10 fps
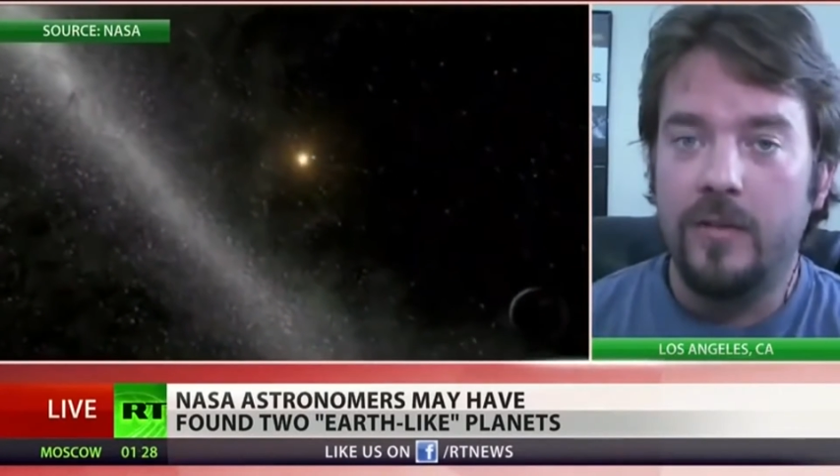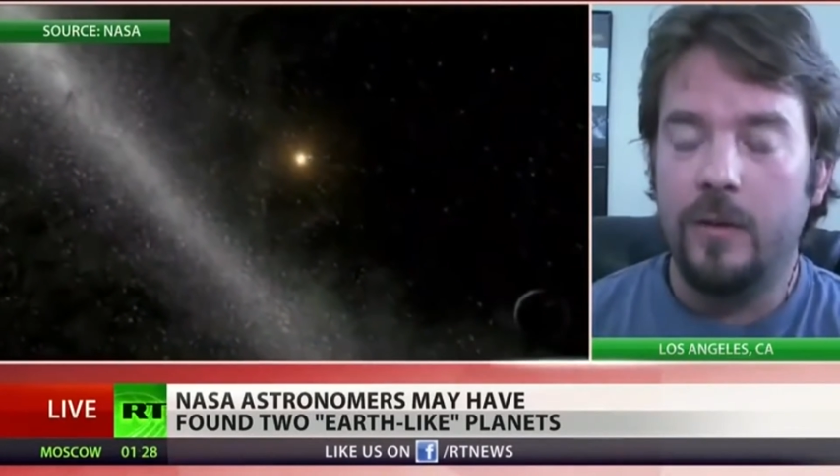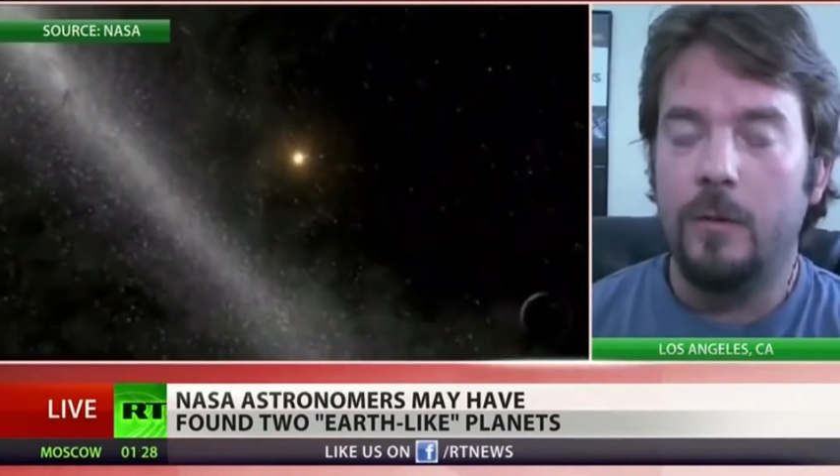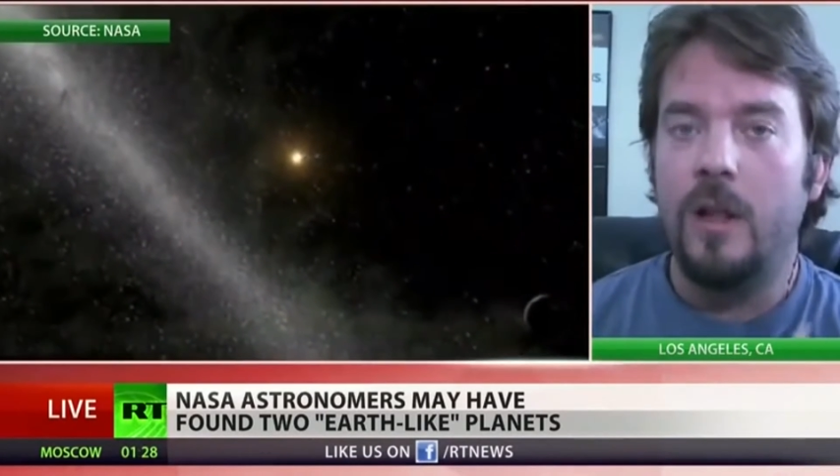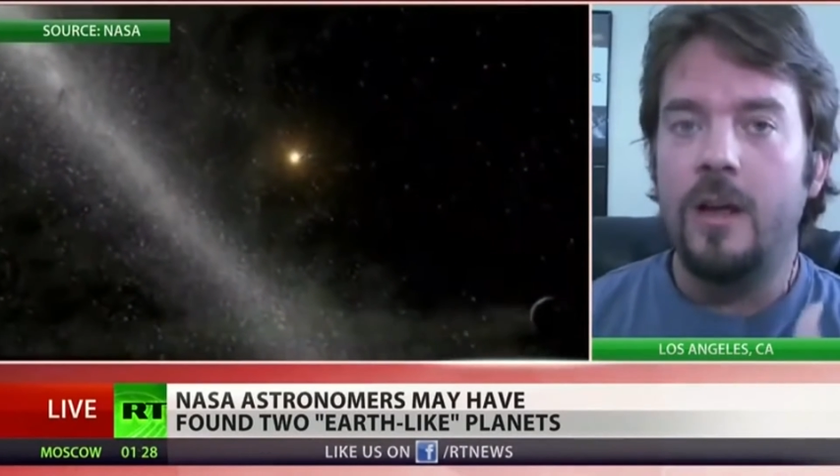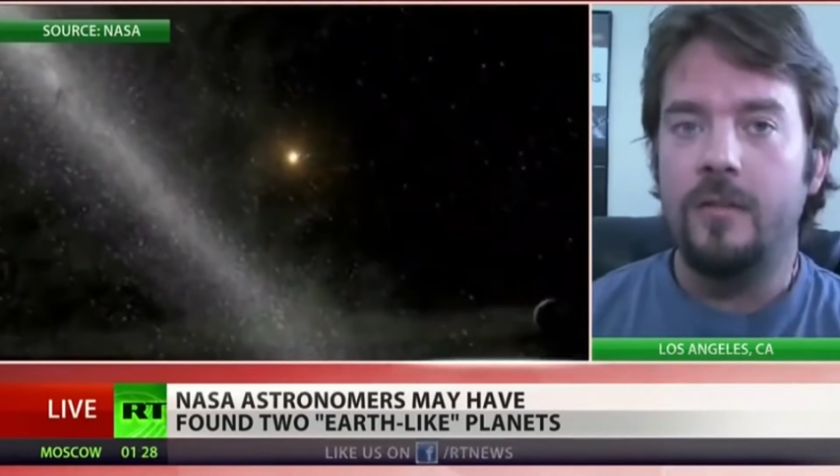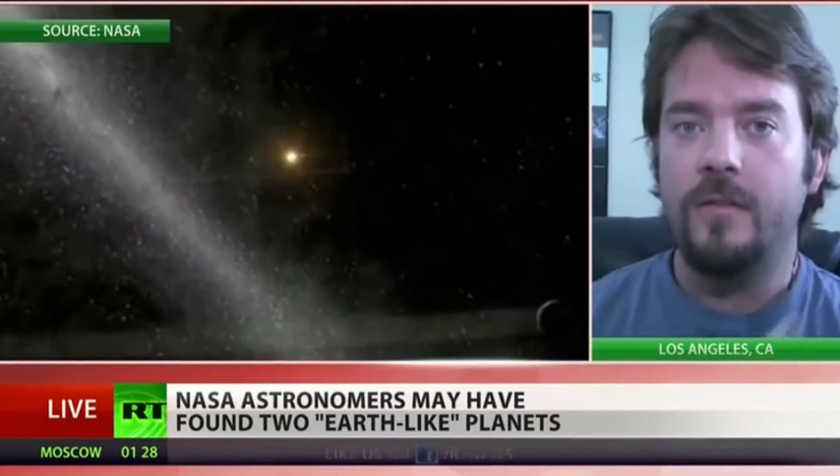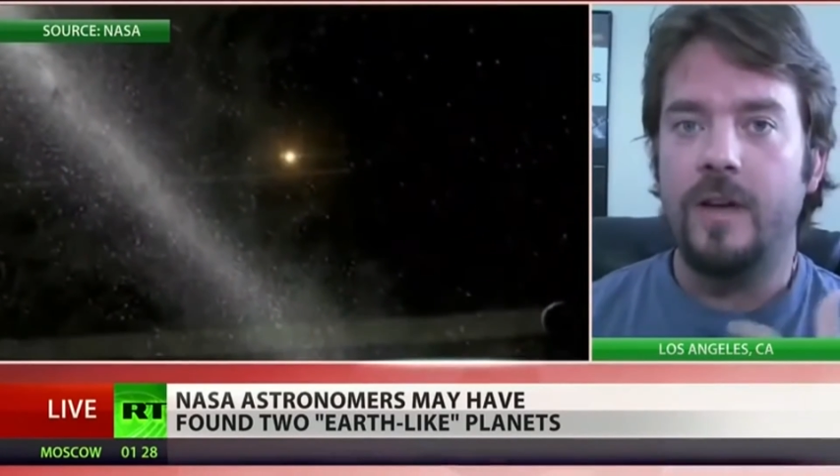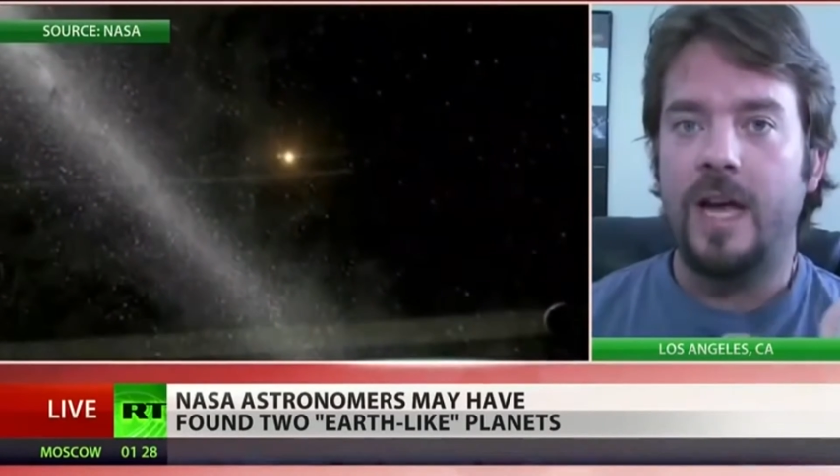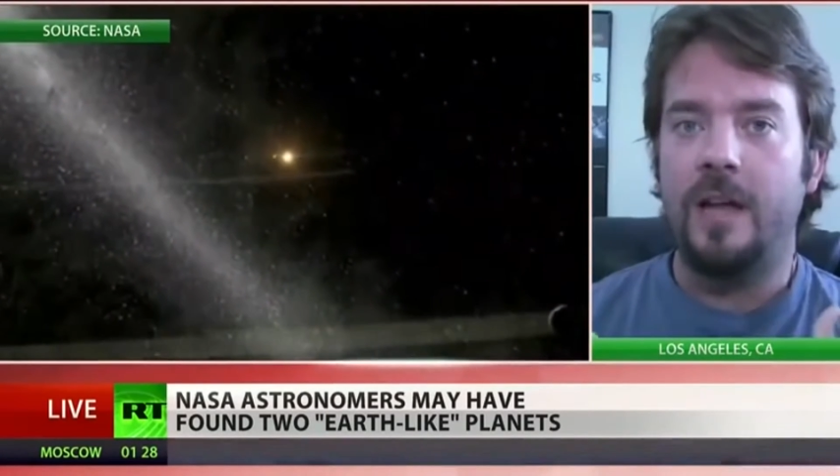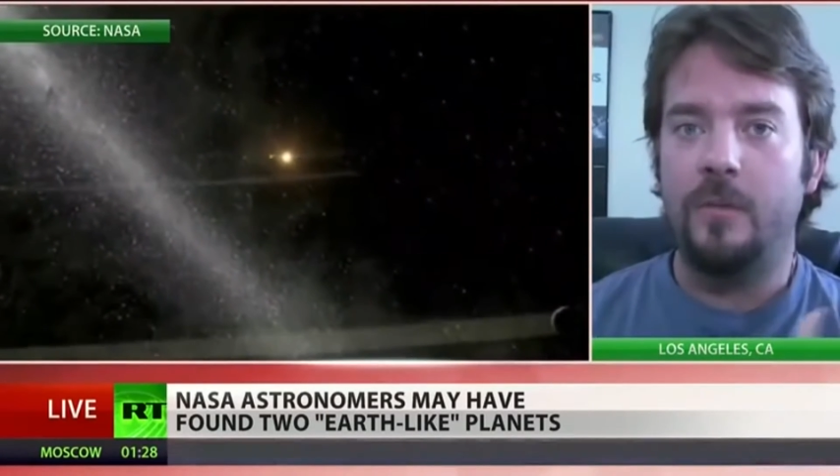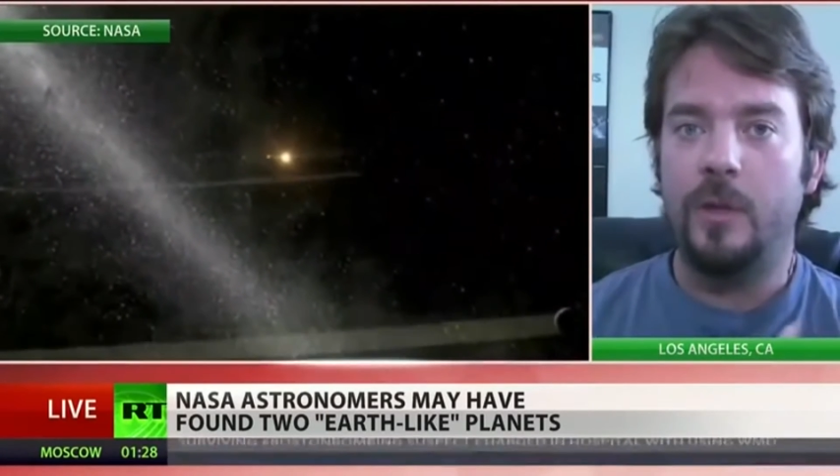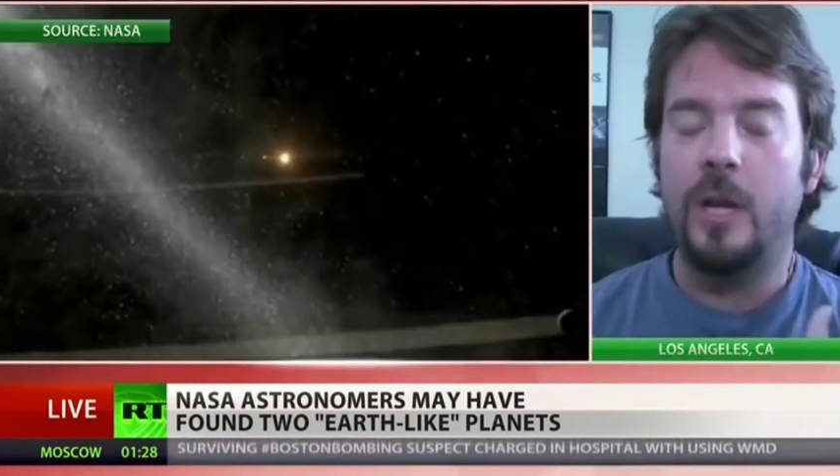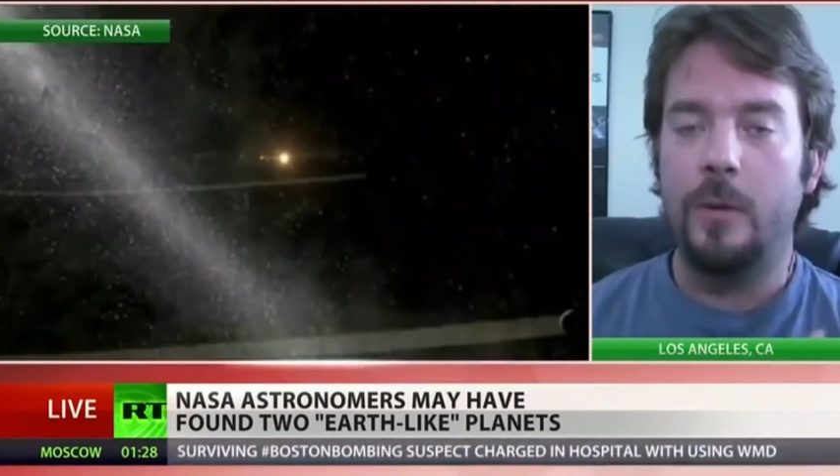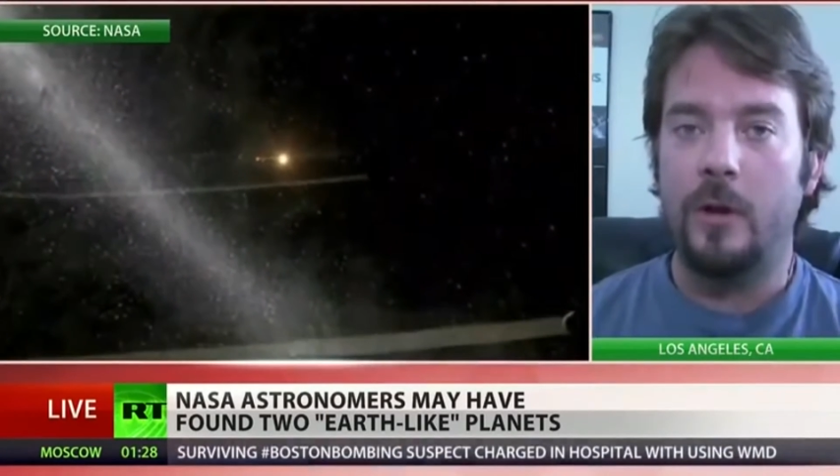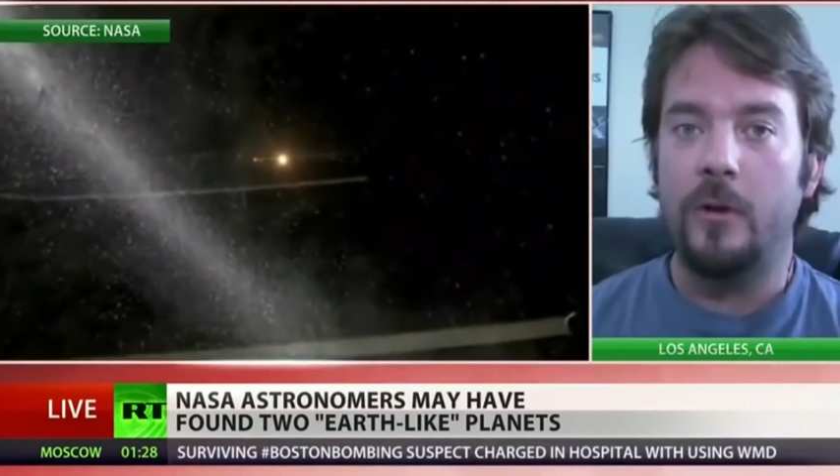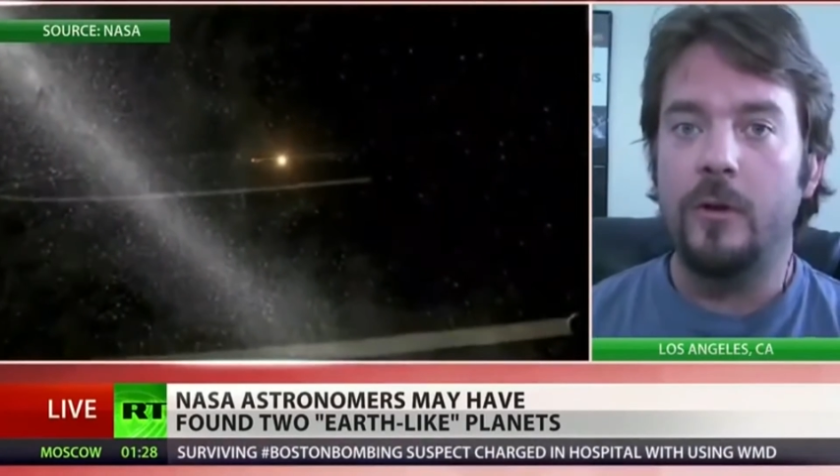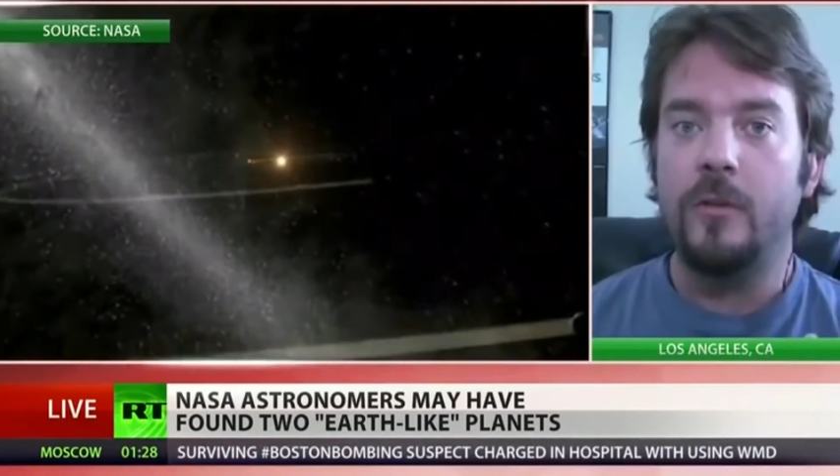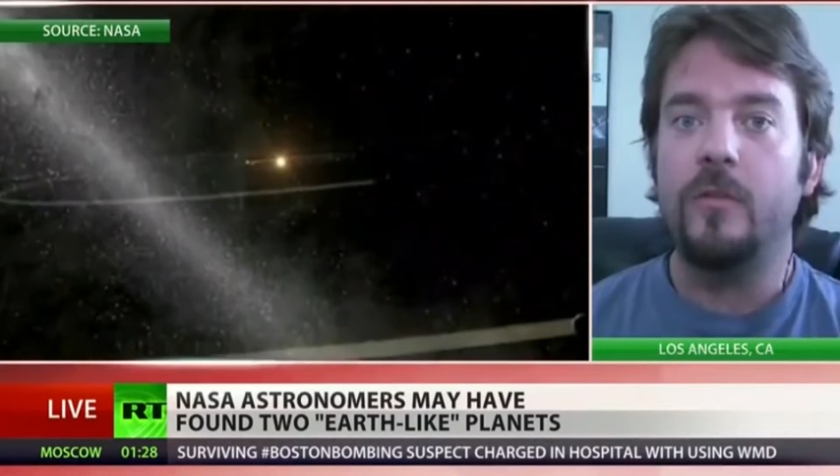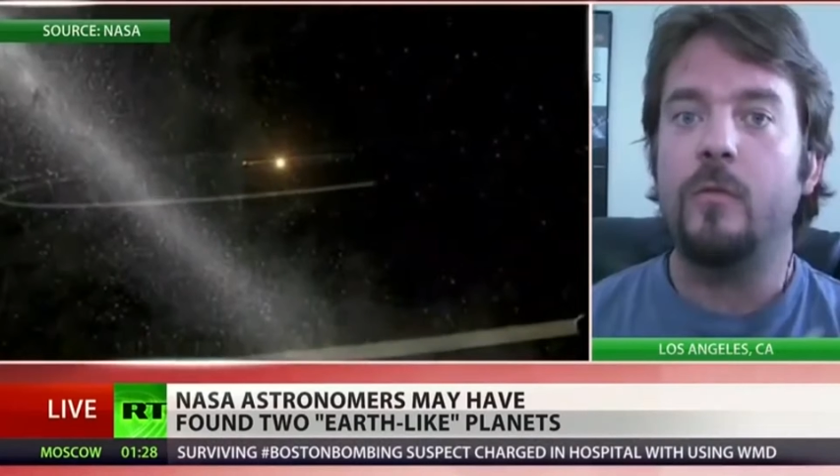So life as we know it on
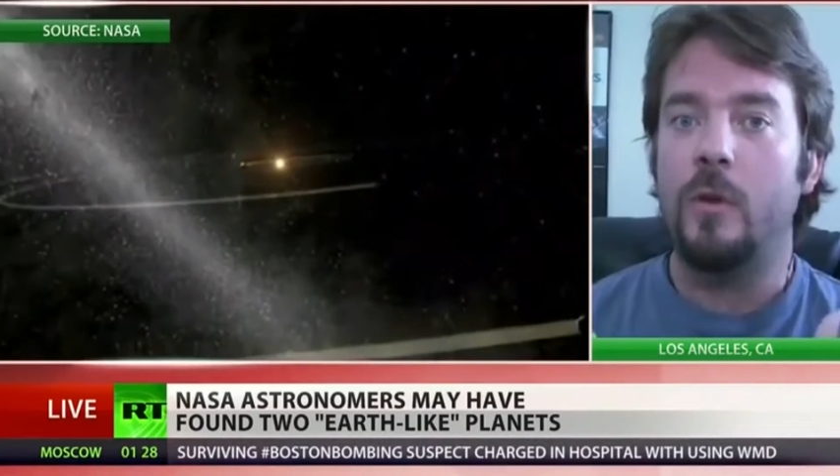Earth